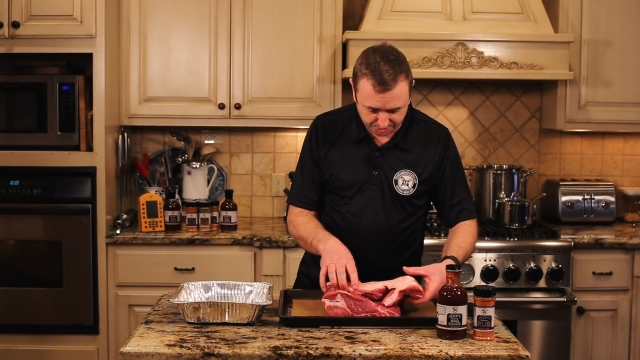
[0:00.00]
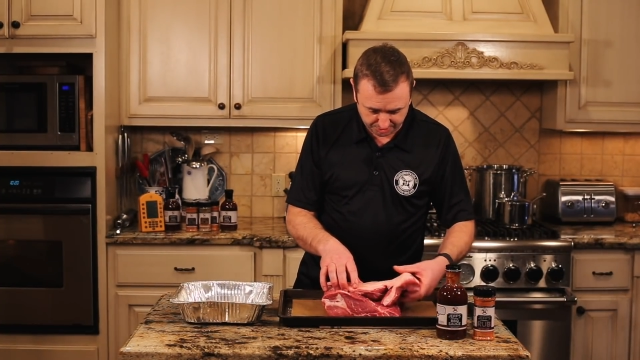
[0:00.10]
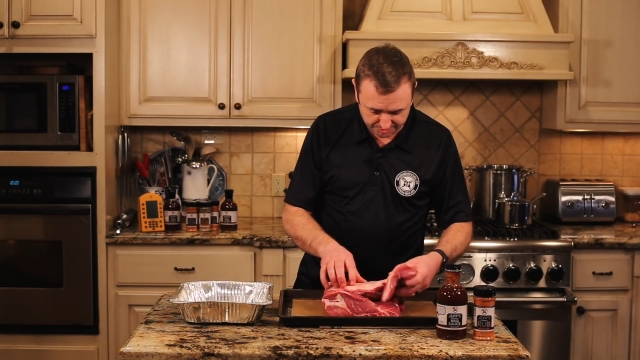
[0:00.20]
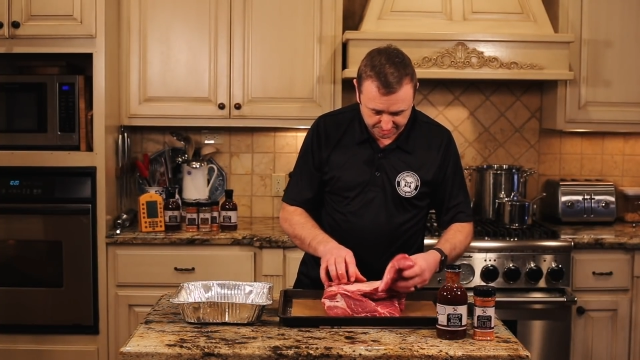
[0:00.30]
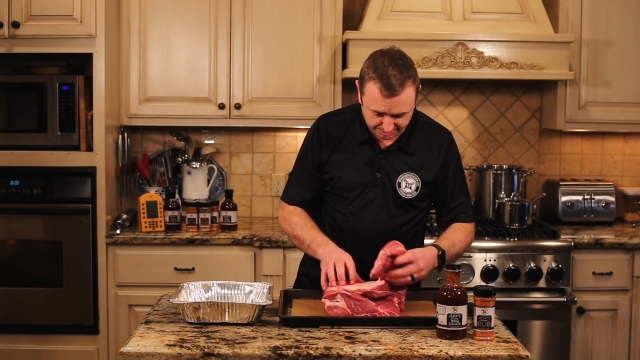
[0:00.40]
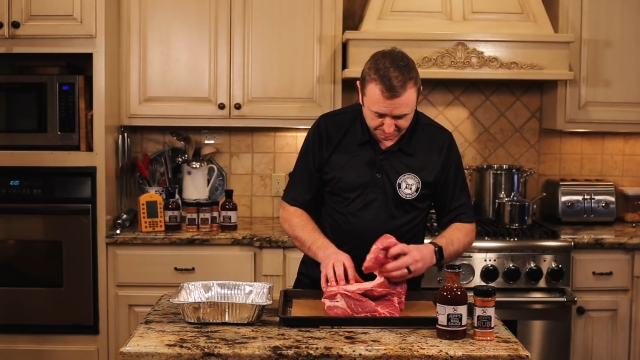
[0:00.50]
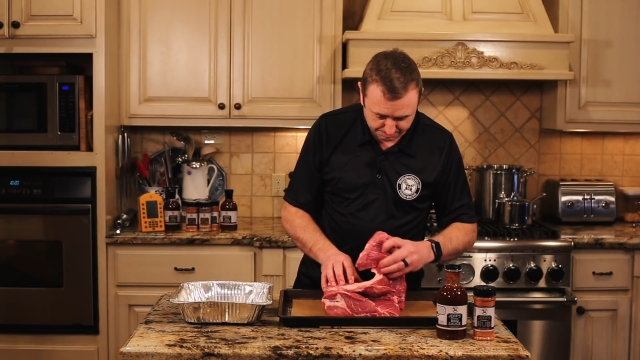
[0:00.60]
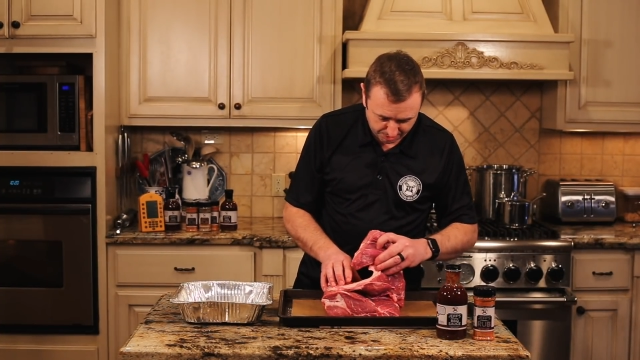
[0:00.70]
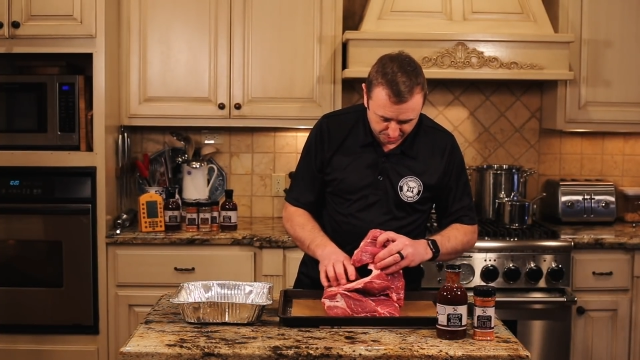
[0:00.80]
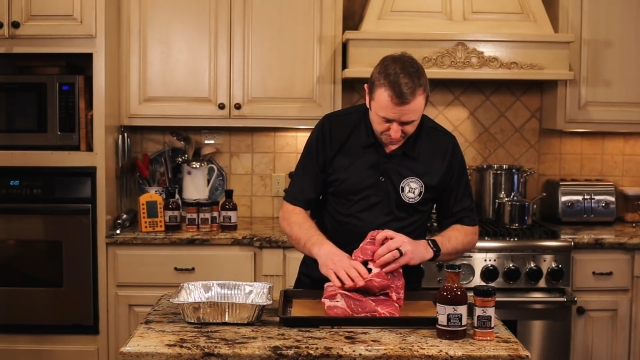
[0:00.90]
As you can see,
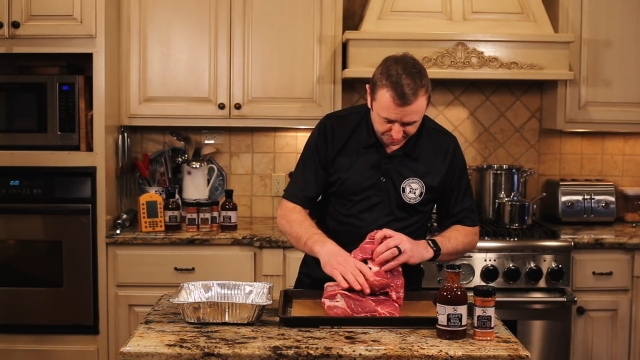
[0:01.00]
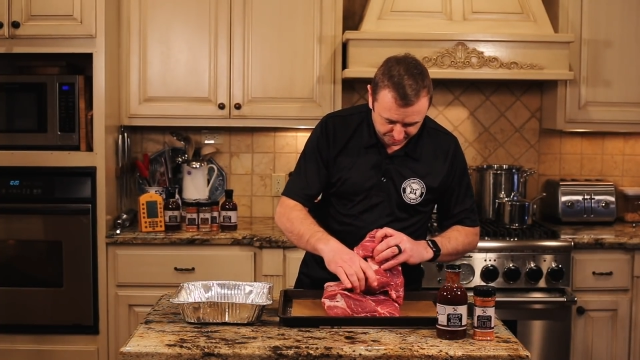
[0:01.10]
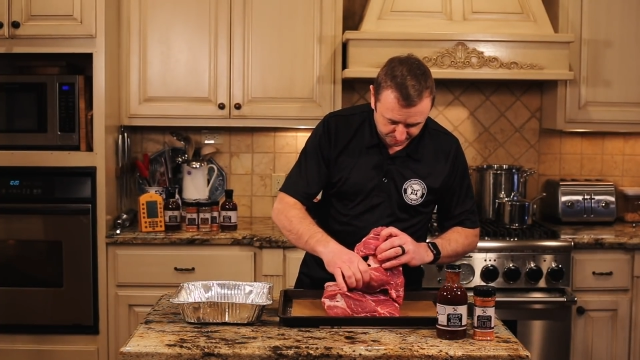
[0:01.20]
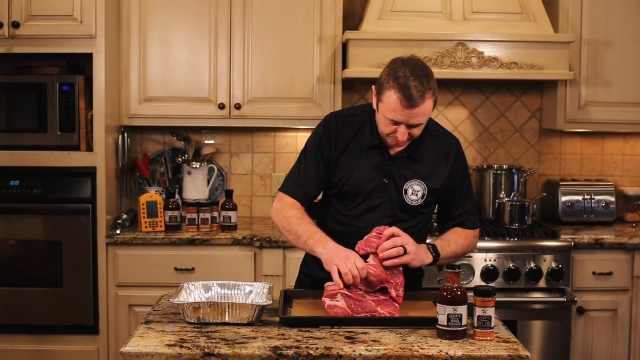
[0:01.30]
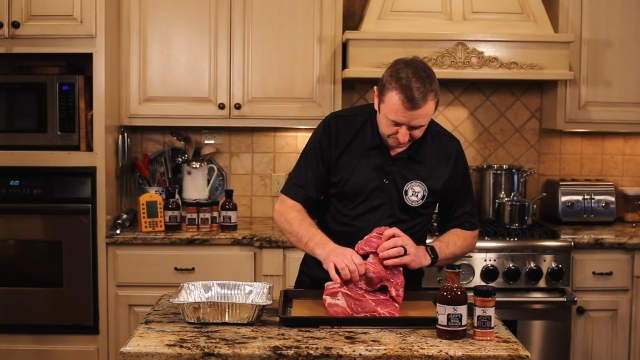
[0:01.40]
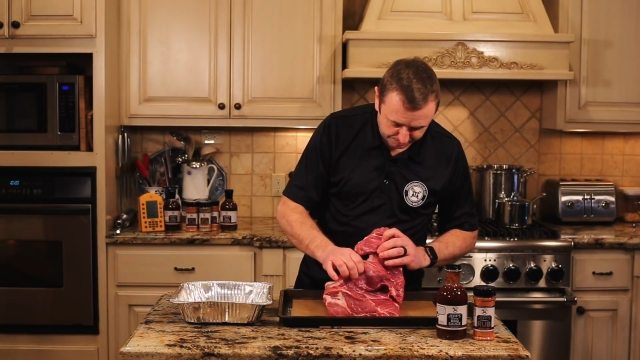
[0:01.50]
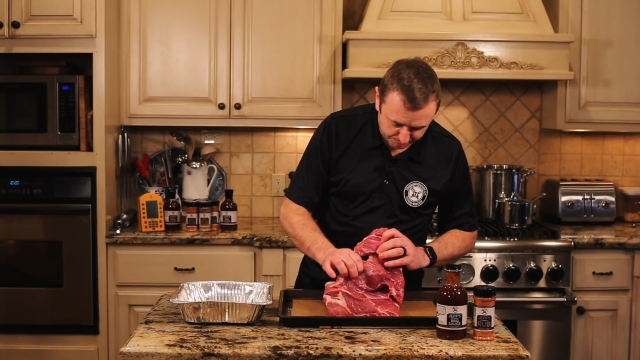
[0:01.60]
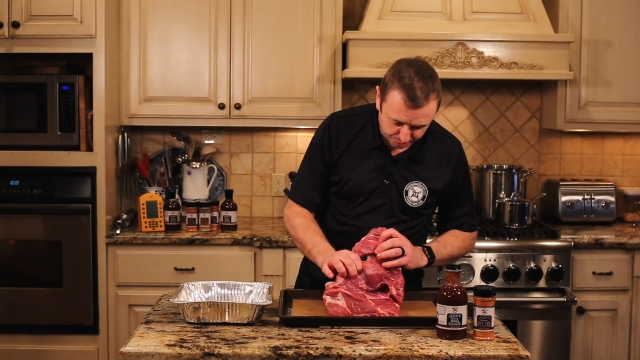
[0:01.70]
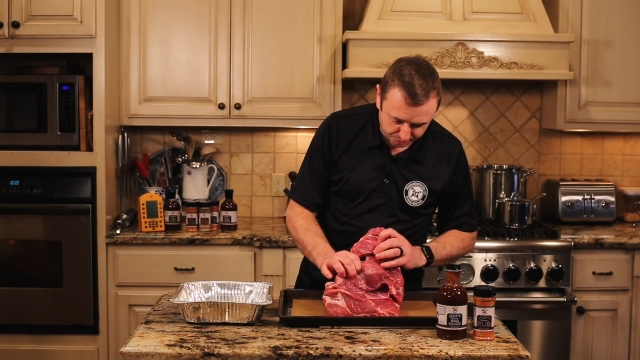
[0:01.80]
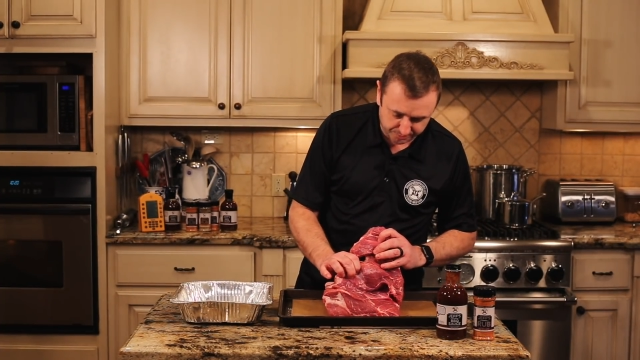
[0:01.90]
the bone was
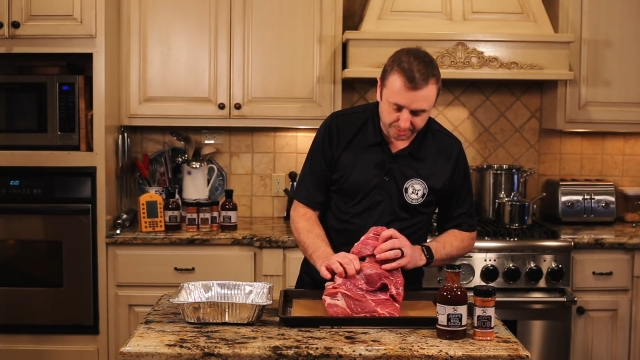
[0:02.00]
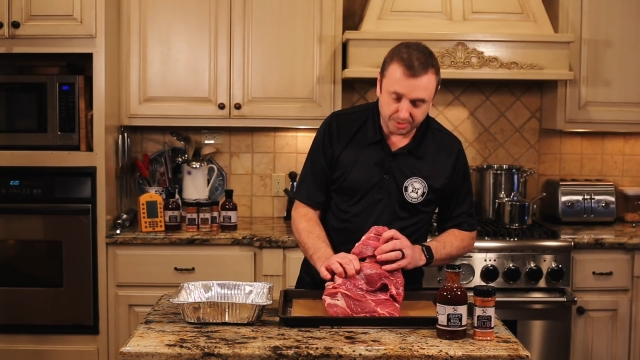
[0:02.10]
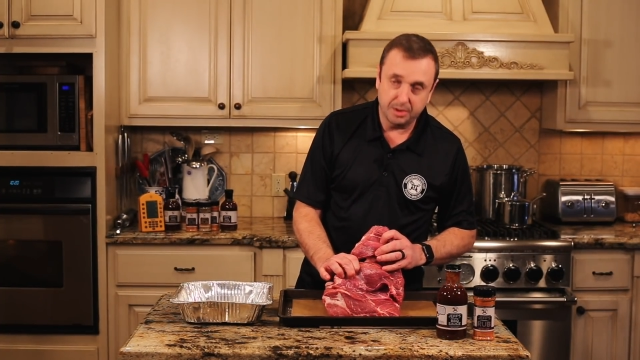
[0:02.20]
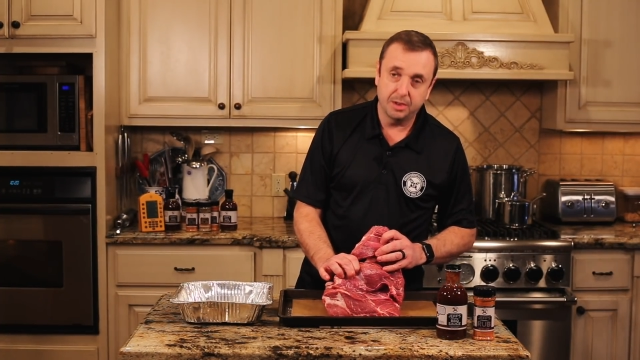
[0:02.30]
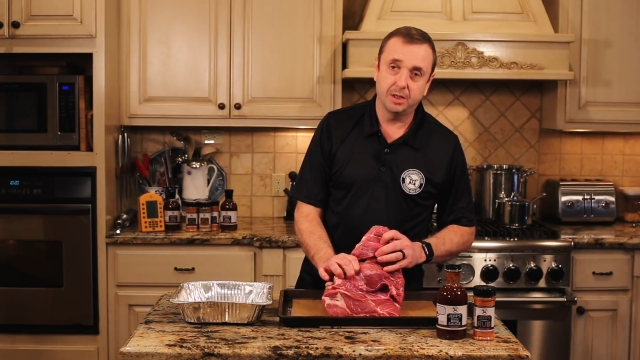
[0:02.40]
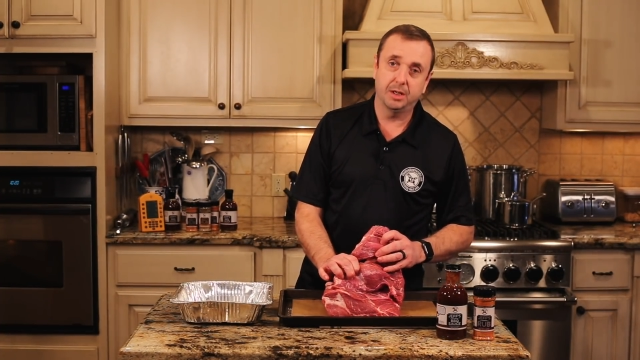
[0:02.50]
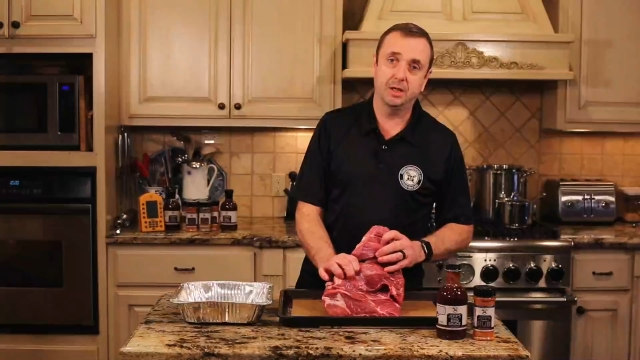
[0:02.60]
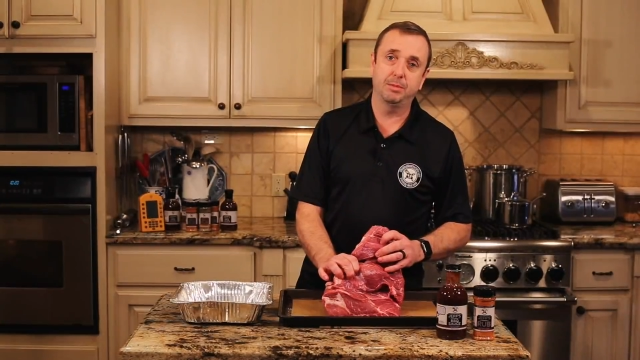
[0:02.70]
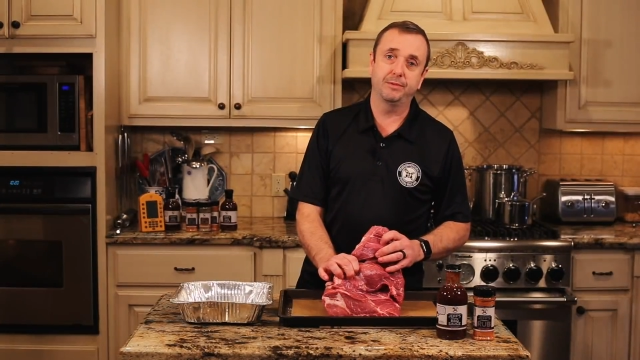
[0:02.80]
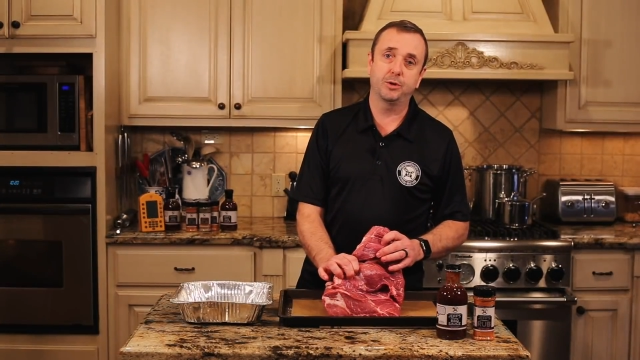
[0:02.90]
removed
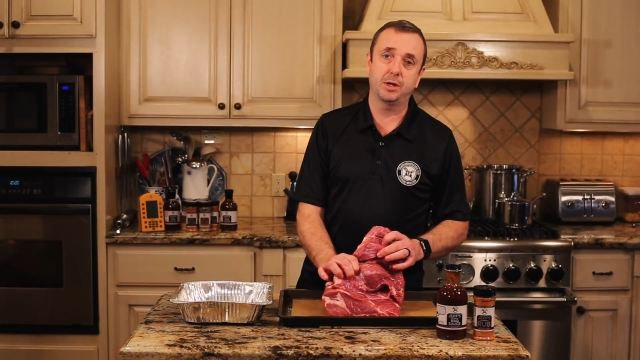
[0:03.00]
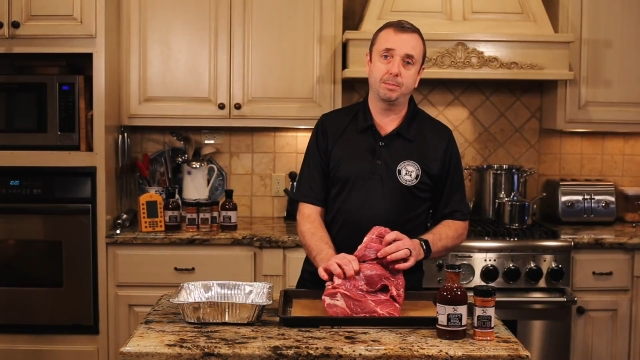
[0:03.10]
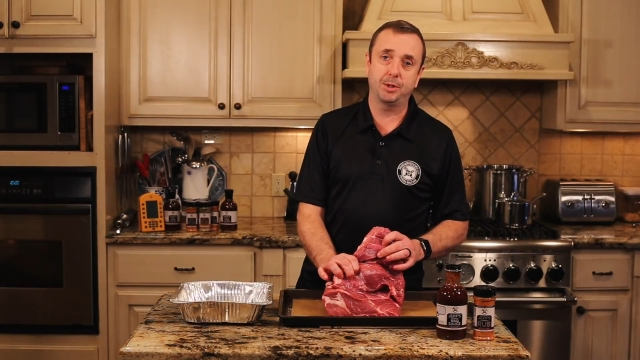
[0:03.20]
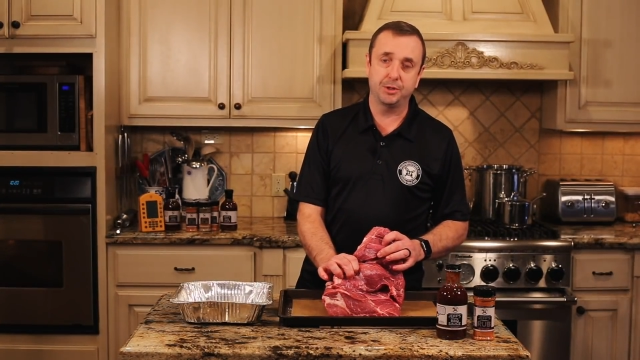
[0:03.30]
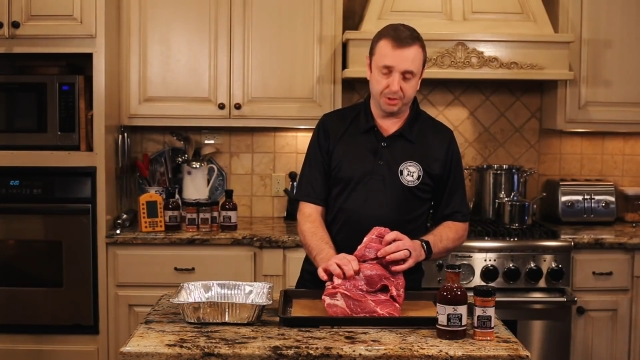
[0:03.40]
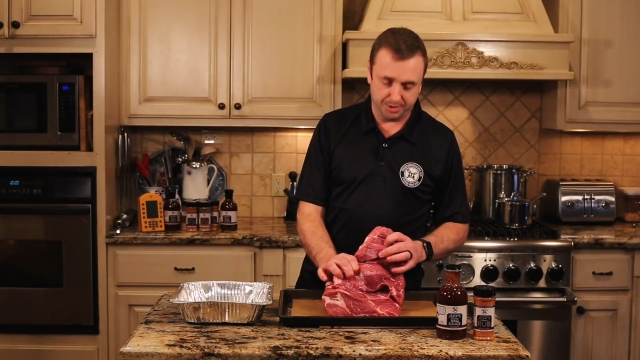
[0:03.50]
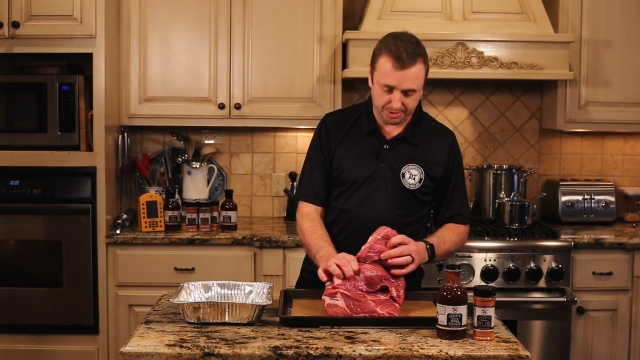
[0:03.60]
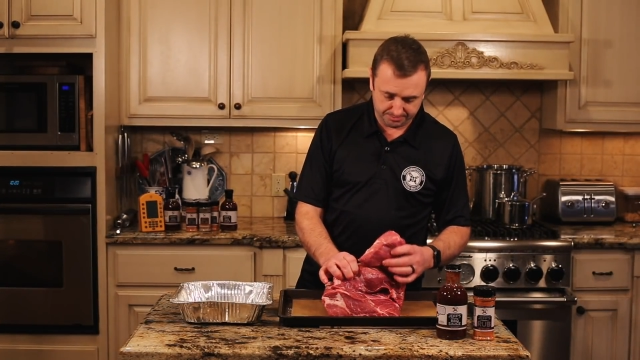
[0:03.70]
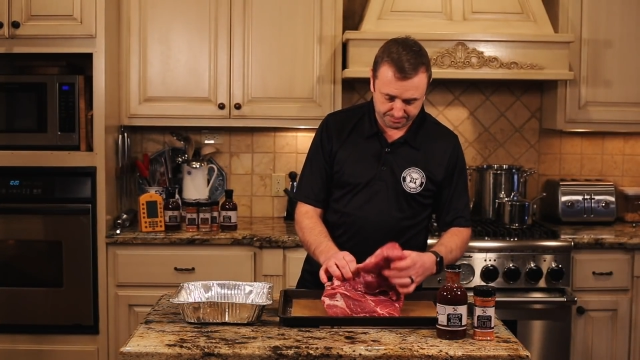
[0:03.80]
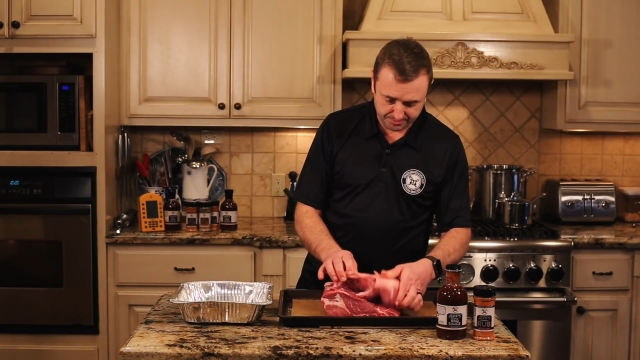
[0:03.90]
before I
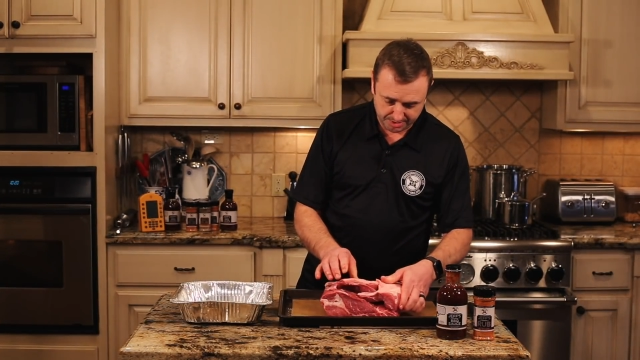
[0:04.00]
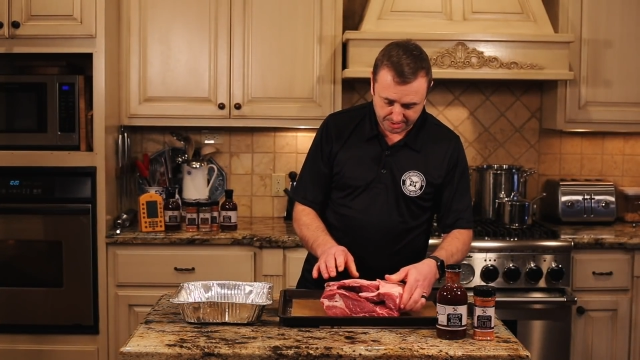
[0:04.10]
purchased it.